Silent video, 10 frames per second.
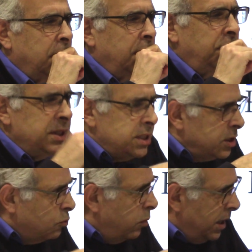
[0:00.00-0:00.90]
this
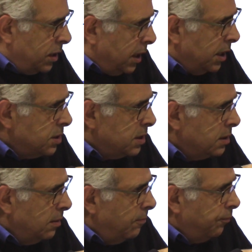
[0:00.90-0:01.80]
is with
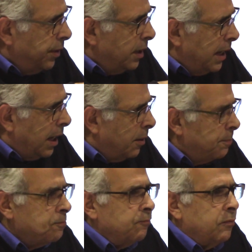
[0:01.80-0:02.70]
us now.